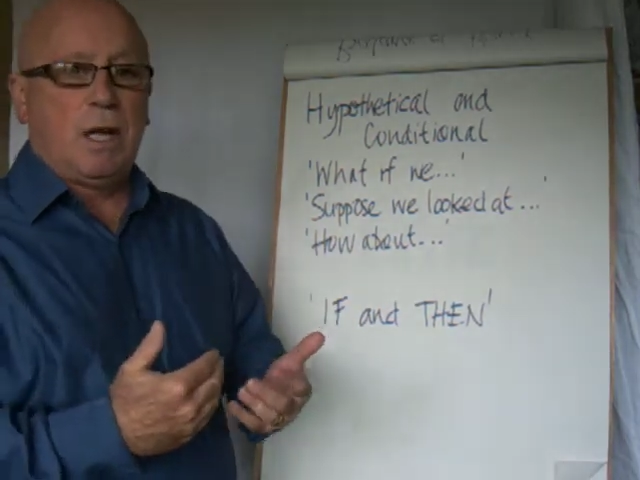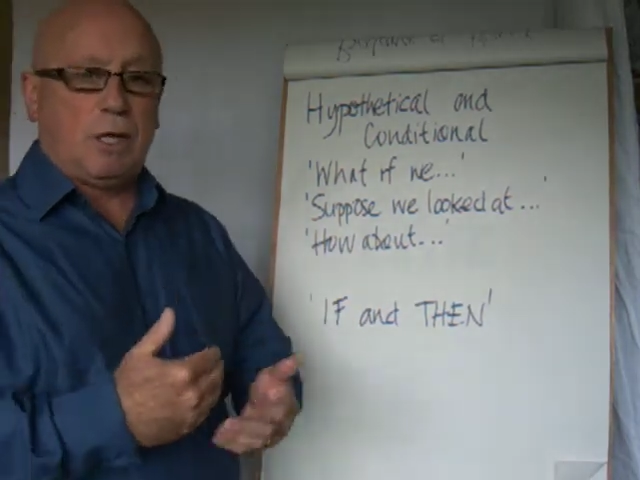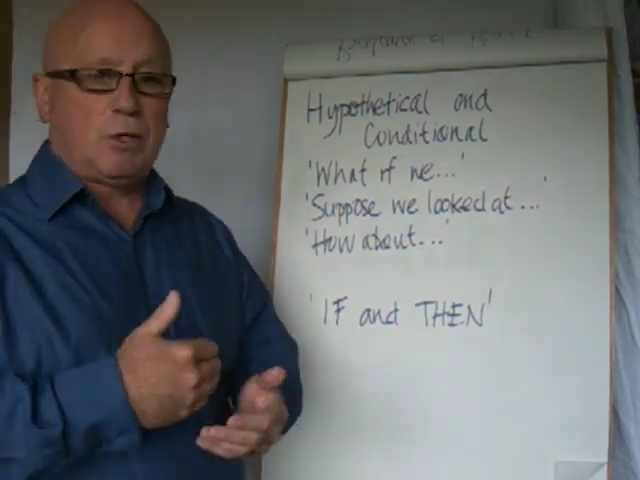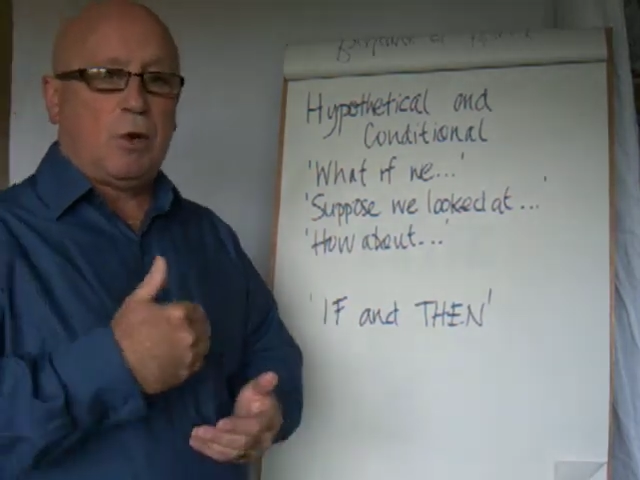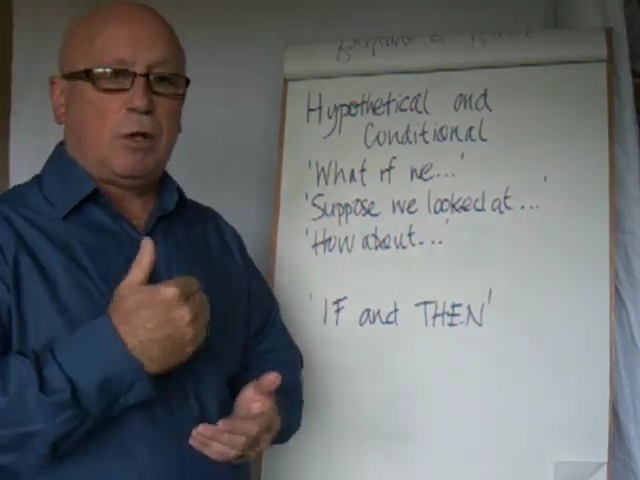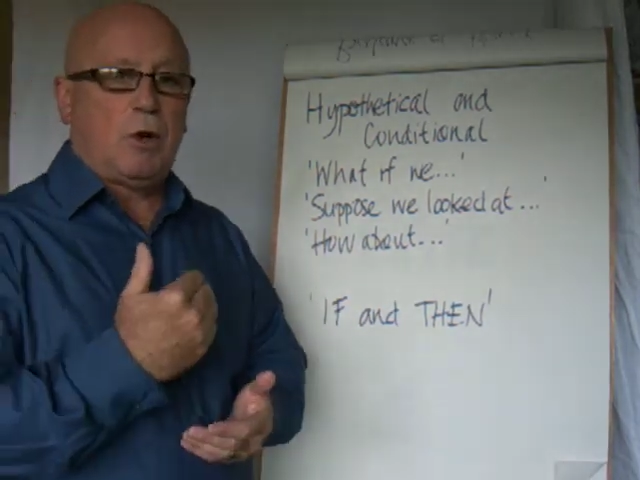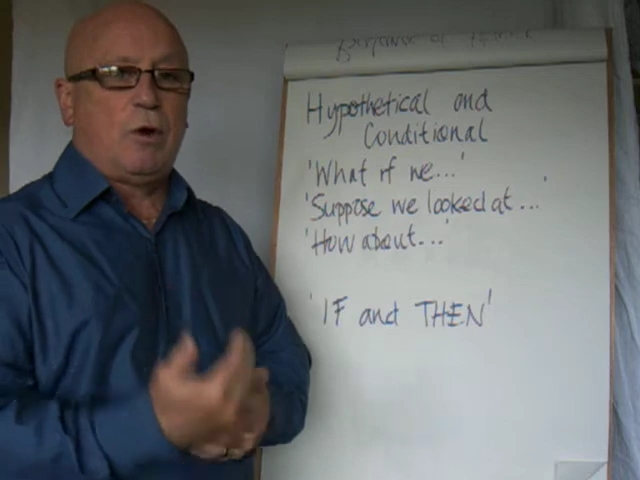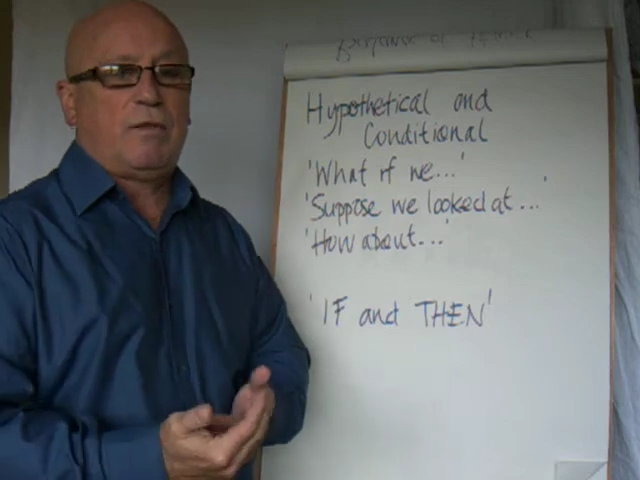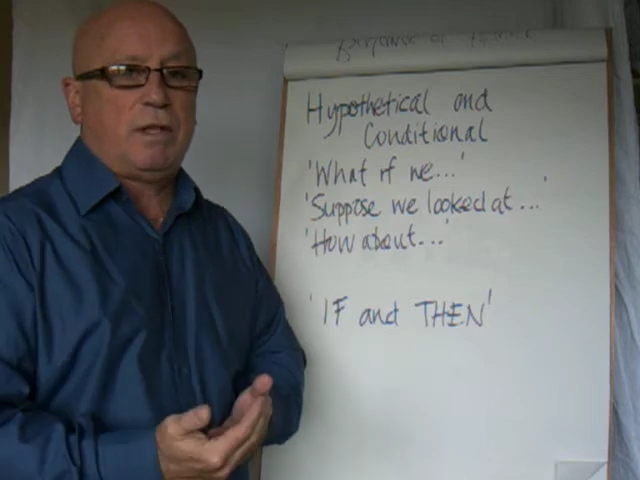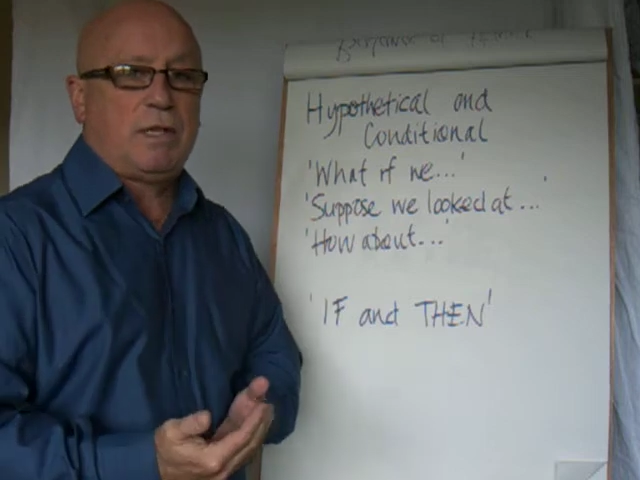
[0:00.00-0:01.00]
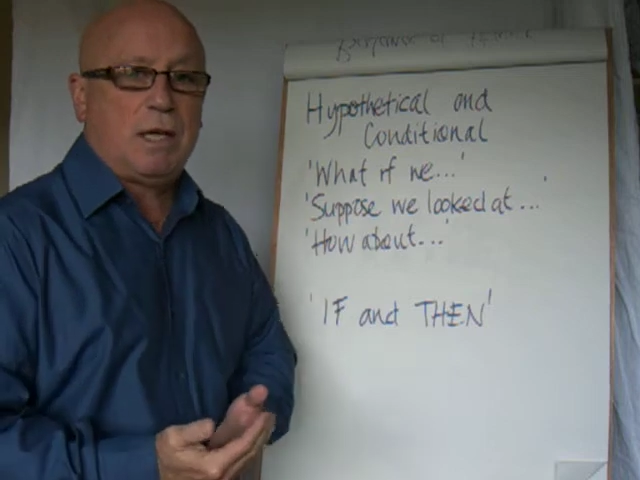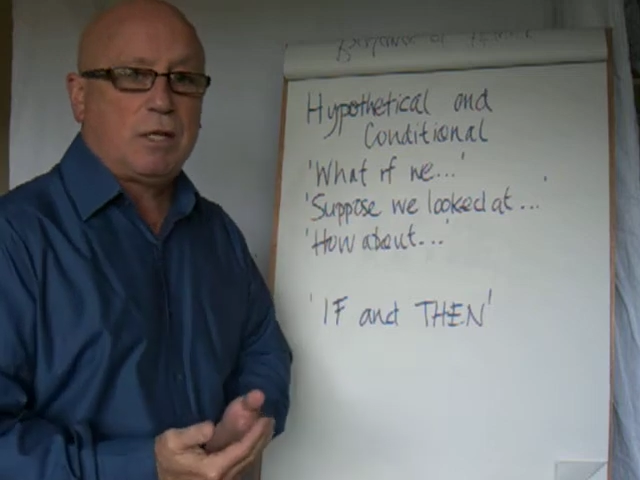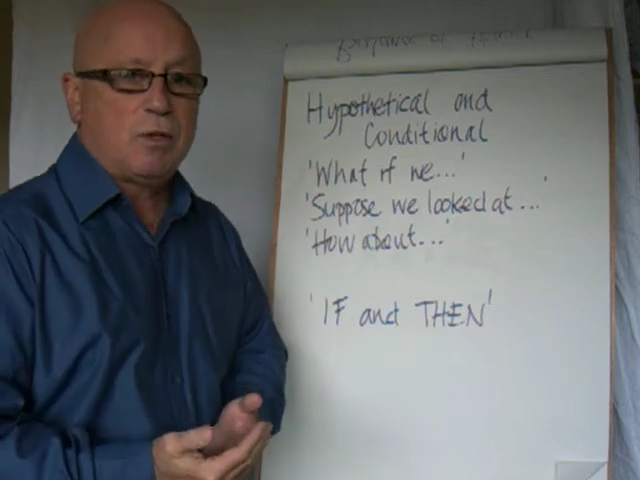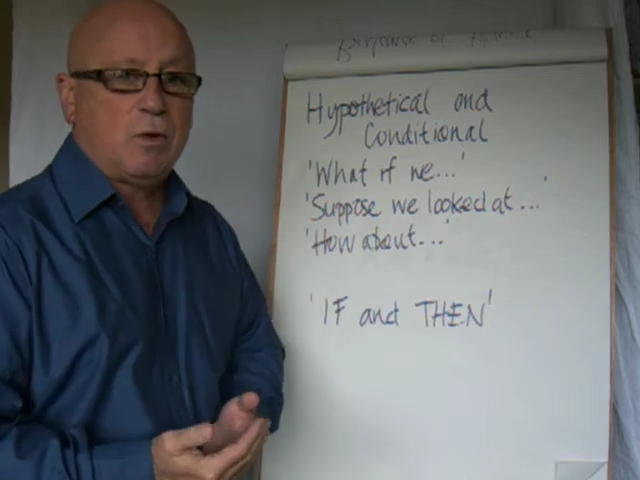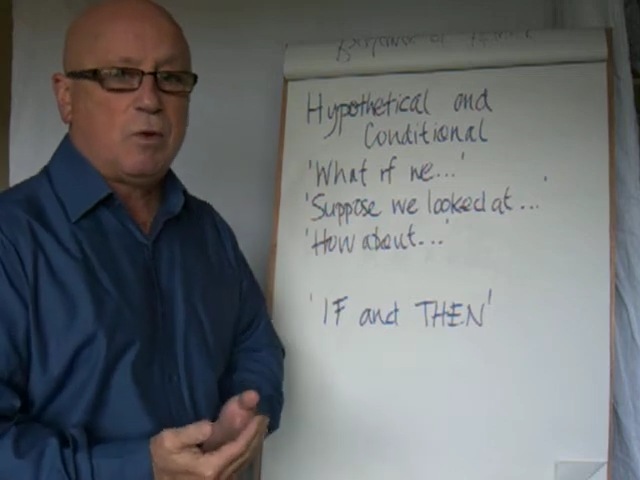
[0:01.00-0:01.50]
It's
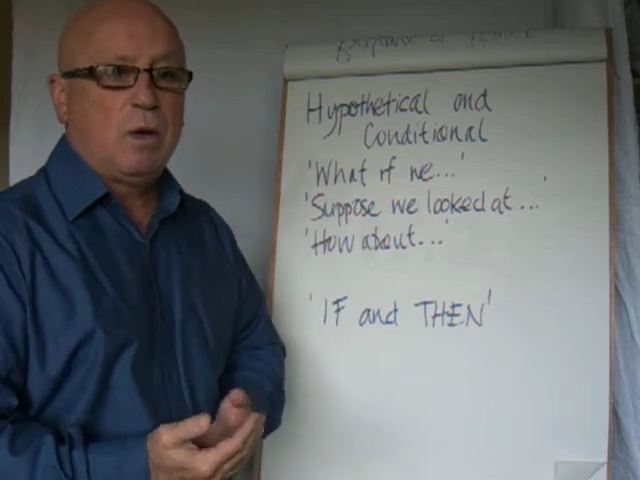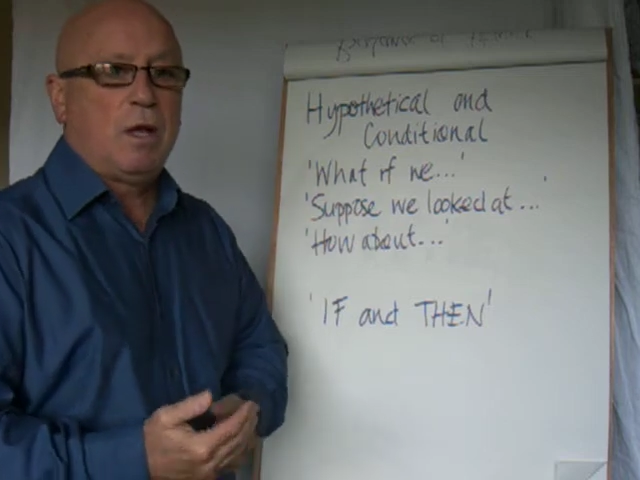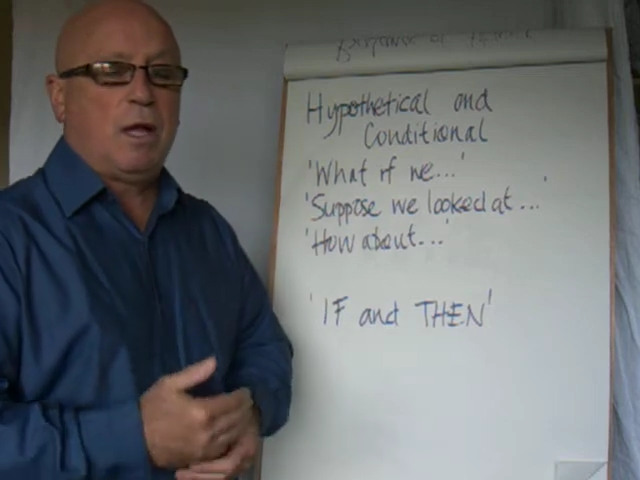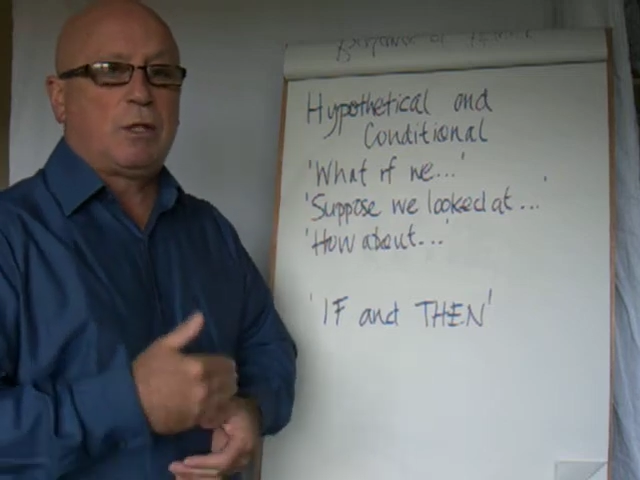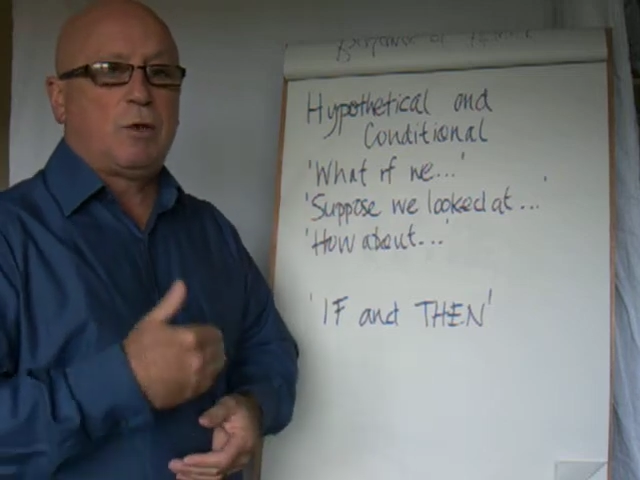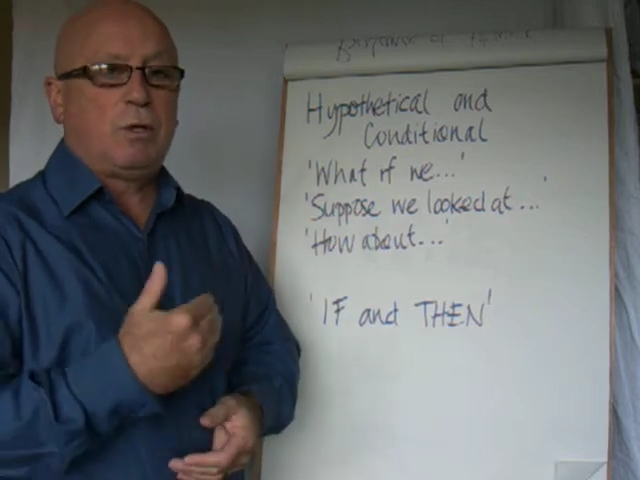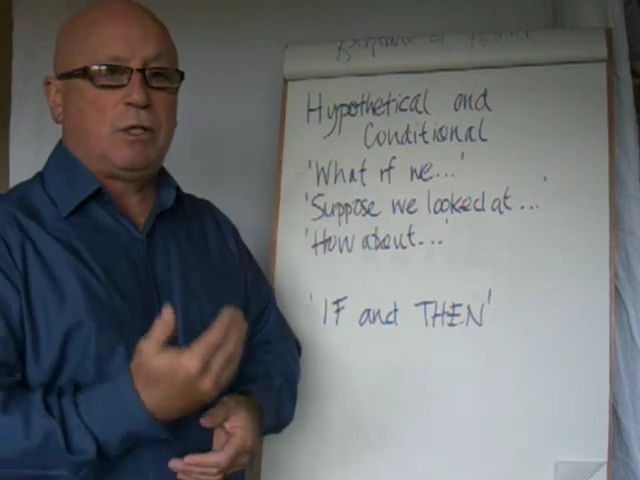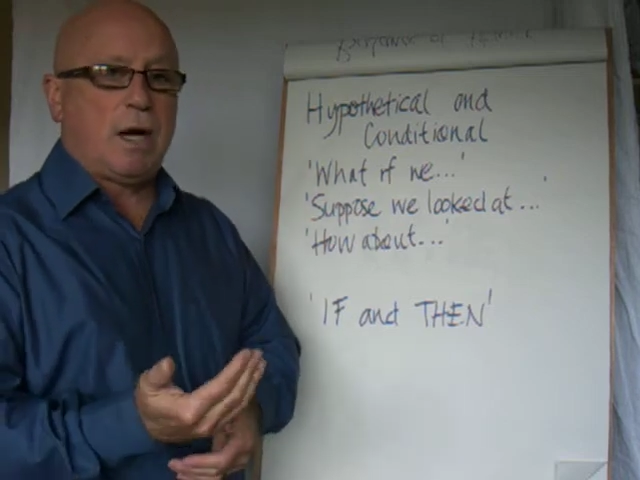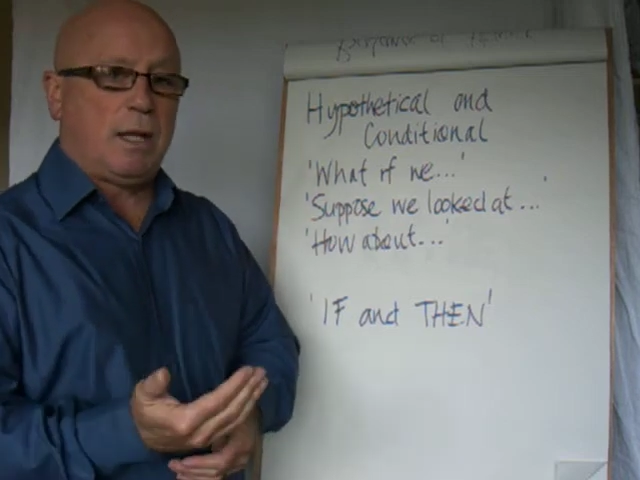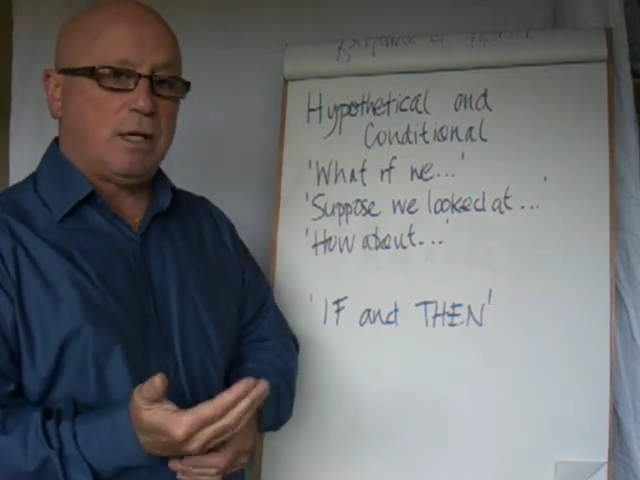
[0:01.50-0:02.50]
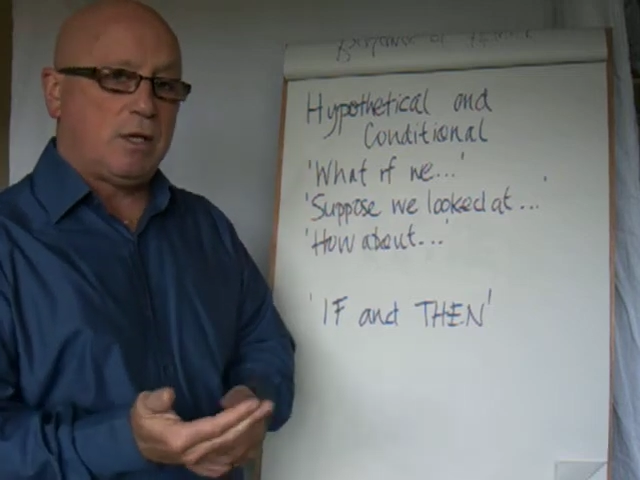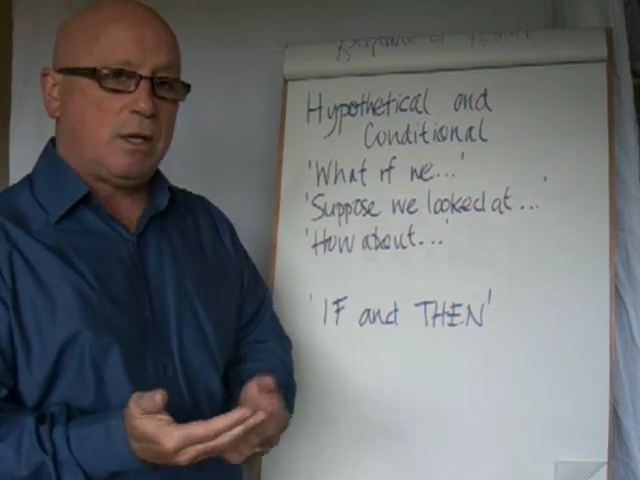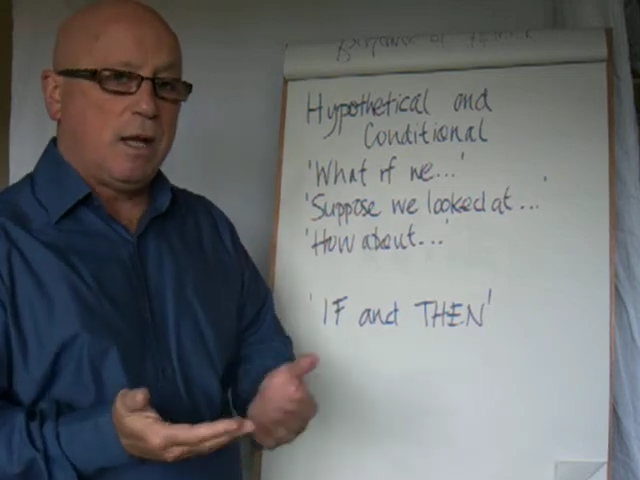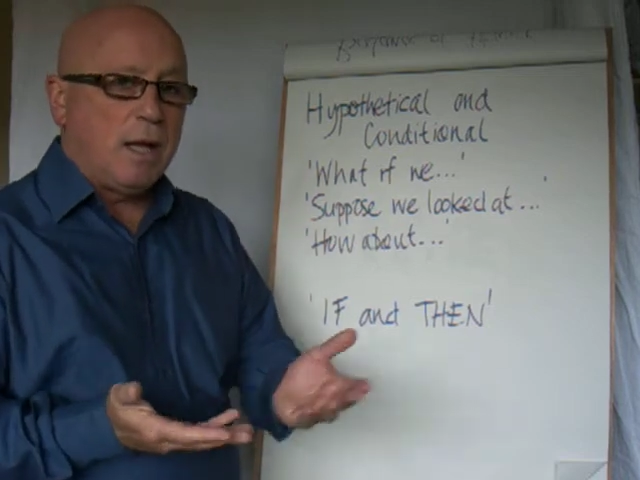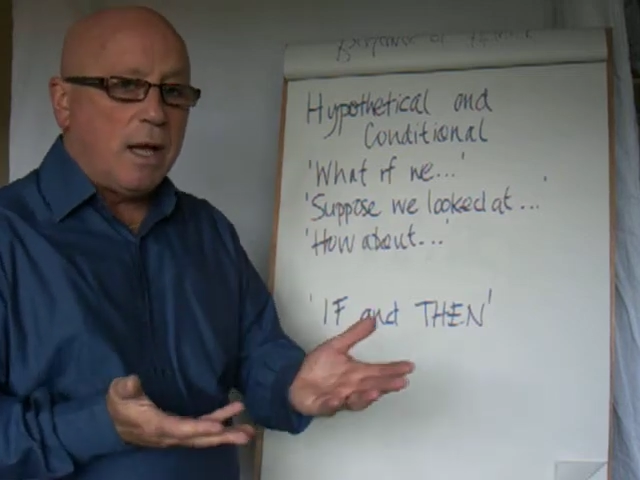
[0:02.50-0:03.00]
non-confrontational, it's non-challenging,